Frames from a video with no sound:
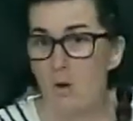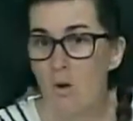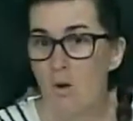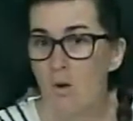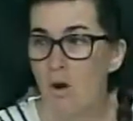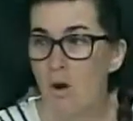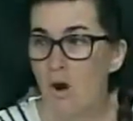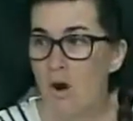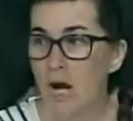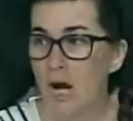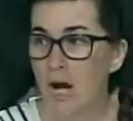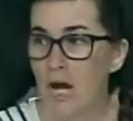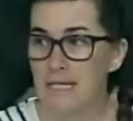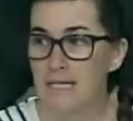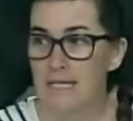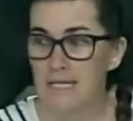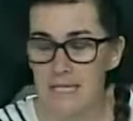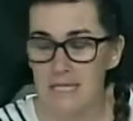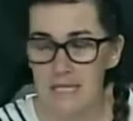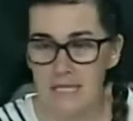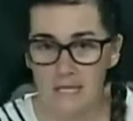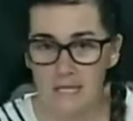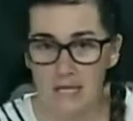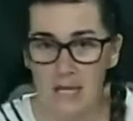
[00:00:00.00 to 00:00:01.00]
Or a
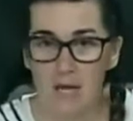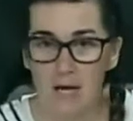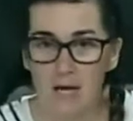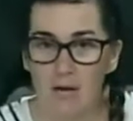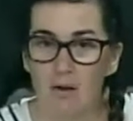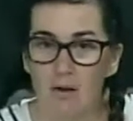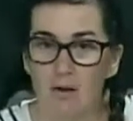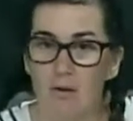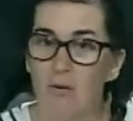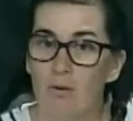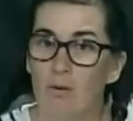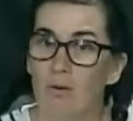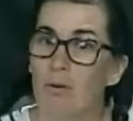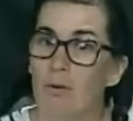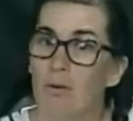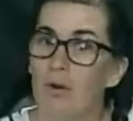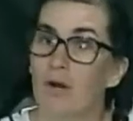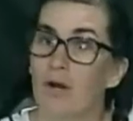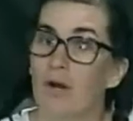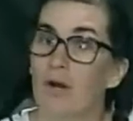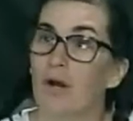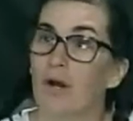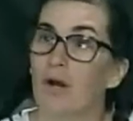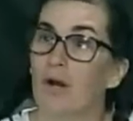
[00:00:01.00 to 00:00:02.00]
sea slug,
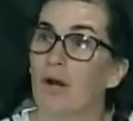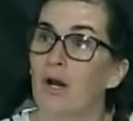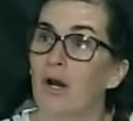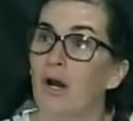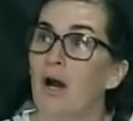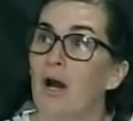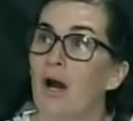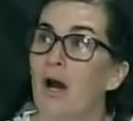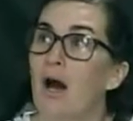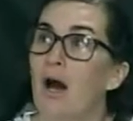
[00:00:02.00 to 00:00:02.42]
or